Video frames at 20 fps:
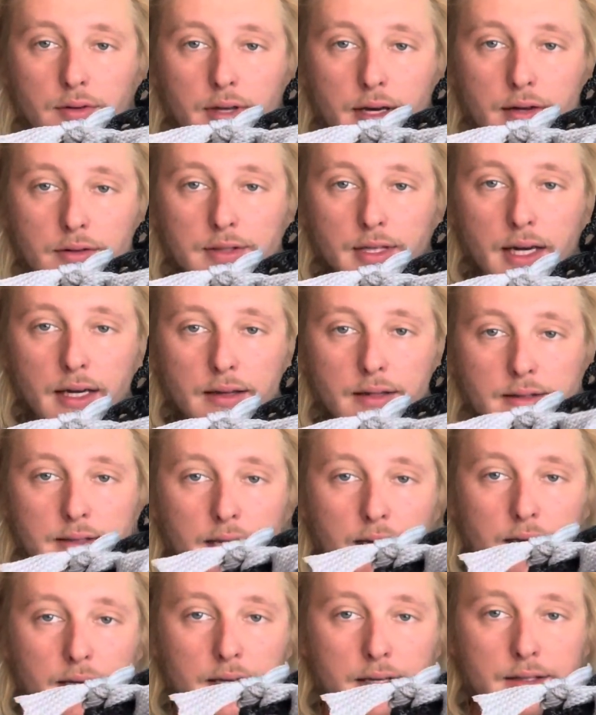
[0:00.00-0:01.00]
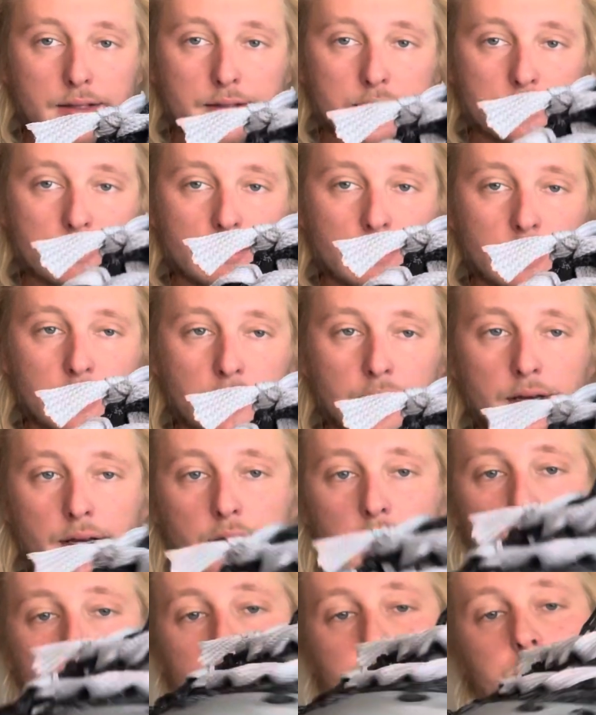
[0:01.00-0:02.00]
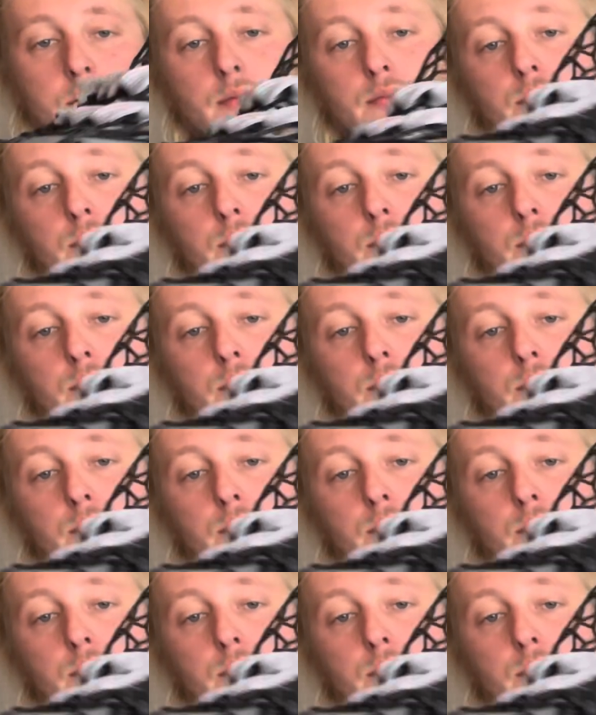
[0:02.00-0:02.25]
how tight this head is. And I did